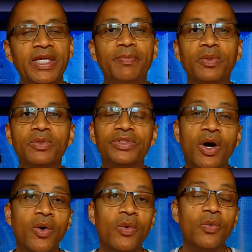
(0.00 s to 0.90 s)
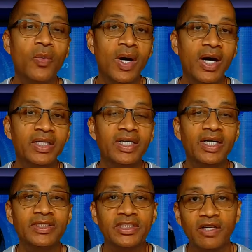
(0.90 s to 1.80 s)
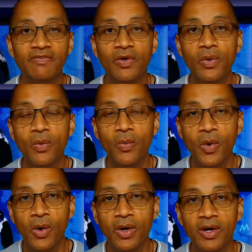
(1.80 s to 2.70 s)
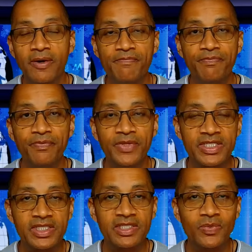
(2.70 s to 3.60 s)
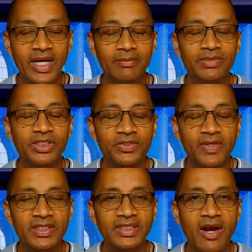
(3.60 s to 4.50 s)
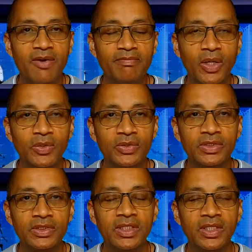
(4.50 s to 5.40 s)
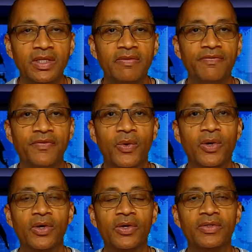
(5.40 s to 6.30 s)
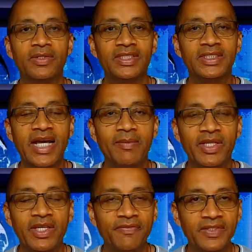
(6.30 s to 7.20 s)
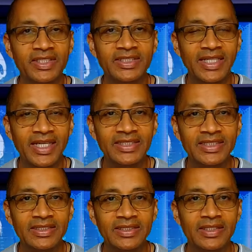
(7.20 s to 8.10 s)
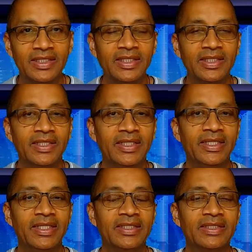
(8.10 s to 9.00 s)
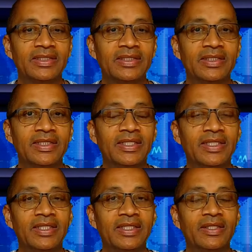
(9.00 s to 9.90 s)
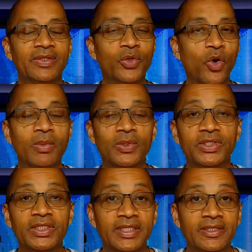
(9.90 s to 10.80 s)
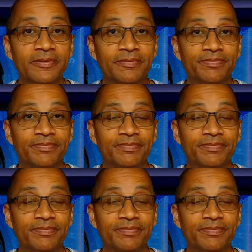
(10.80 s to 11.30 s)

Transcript: people don't want a civil war. And this is what I'm stressed out most for this time of year, for this election, is normalcy.